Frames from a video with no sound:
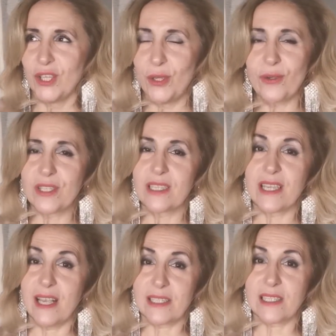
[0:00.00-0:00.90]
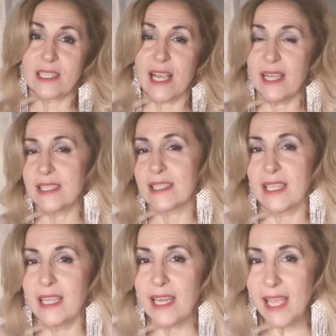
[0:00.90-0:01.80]
use this exercise
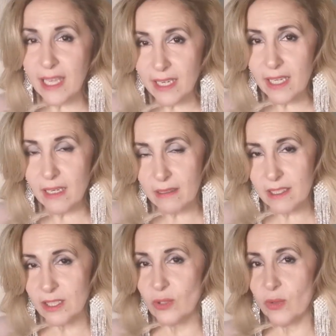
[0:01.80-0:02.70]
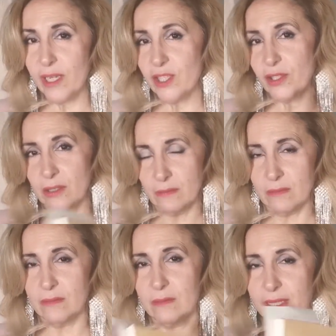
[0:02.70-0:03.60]
in any situation,
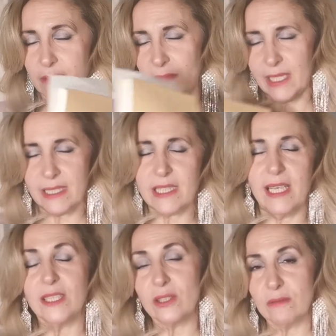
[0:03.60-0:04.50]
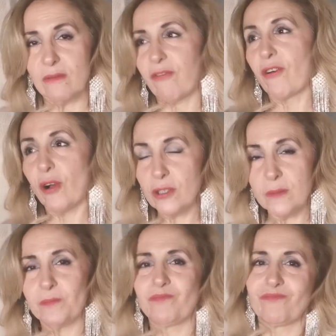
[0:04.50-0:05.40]
but let's say
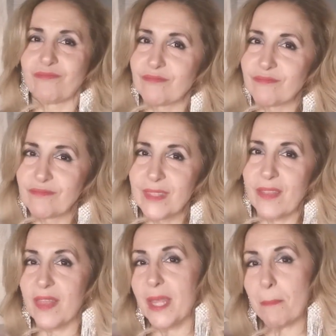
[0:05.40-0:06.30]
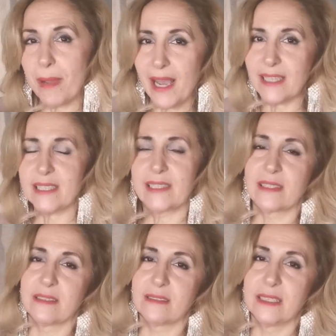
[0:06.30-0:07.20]
from the
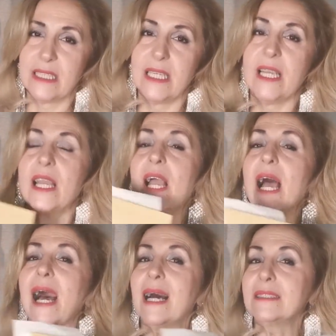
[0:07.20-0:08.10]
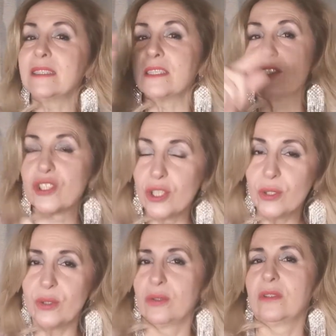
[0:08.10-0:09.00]
past and
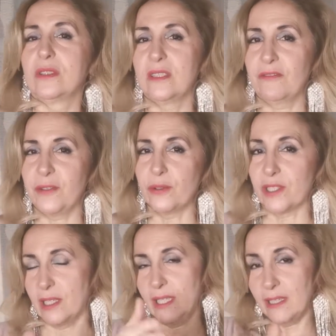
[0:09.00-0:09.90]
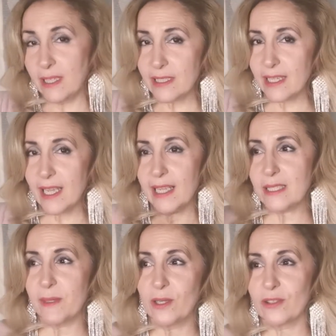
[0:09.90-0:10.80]
to the future. In this
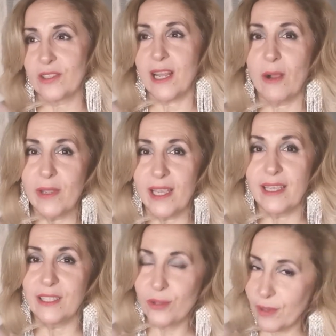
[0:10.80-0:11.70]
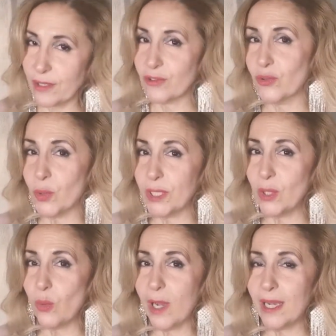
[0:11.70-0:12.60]
case, because now we are in
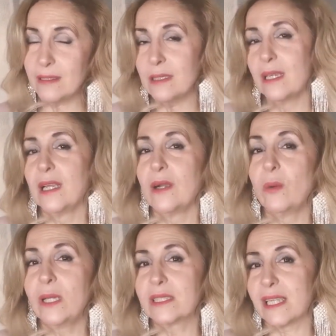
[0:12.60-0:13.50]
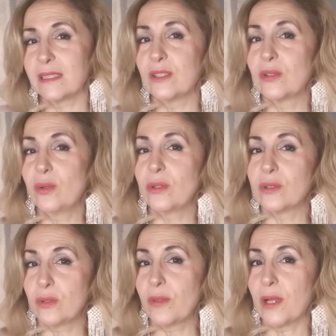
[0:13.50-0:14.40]
2021, we'll send it to
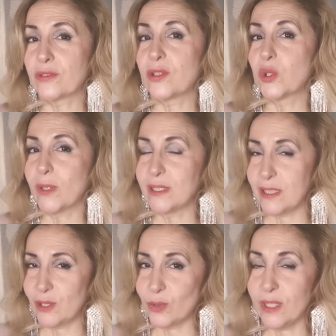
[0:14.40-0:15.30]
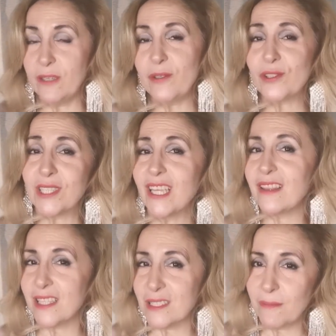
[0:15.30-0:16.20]
2022. If you
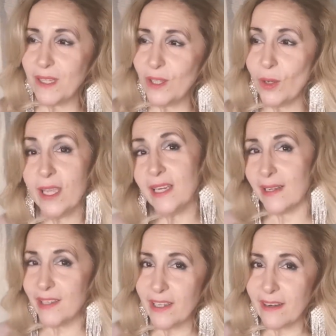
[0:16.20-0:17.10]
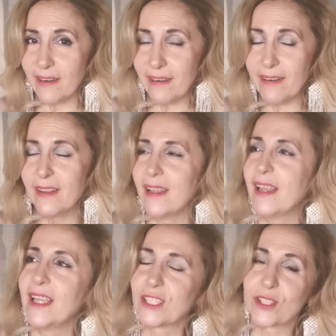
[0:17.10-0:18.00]
see this video in a year,
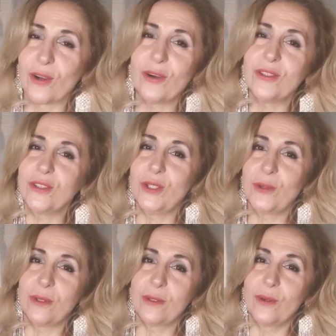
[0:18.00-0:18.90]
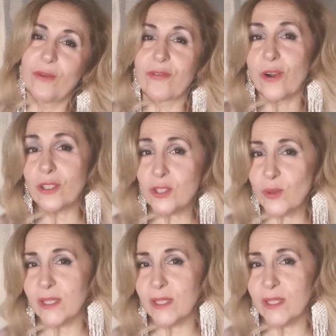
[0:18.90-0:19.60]
so you will do from